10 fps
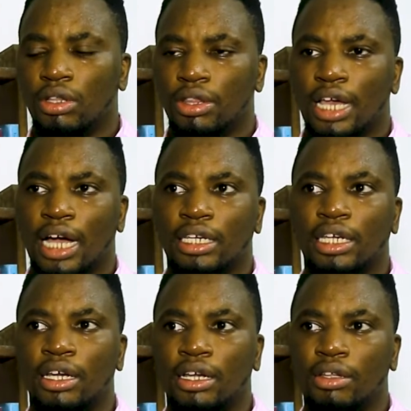the
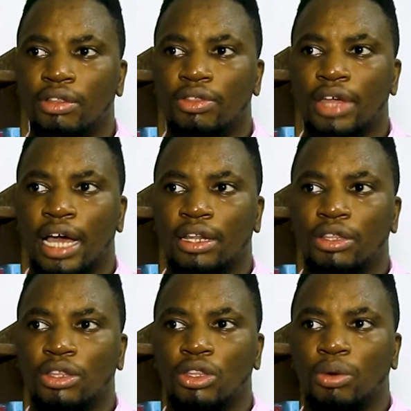idea that
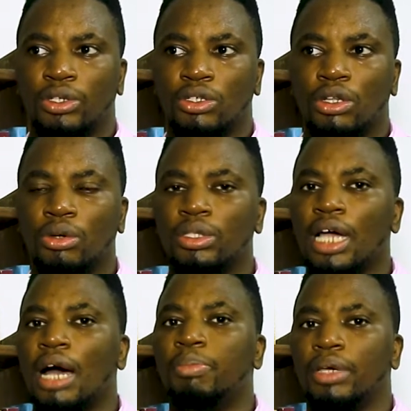there was no
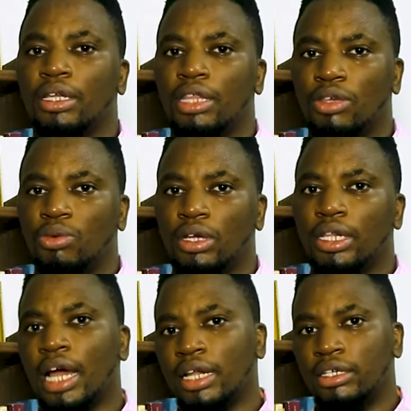topic that you could
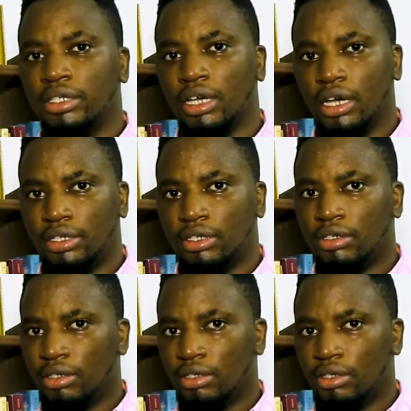not discuss,